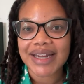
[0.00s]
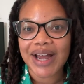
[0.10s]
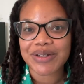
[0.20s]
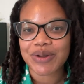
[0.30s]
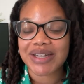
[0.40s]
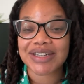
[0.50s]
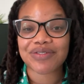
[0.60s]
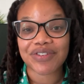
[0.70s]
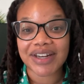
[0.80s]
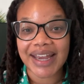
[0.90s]
down so I
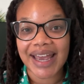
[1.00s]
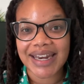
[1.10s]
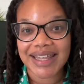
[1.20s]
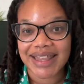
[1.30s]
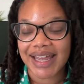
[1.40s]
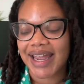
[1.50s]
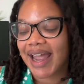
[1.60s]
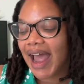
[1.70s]
didn't forget anything,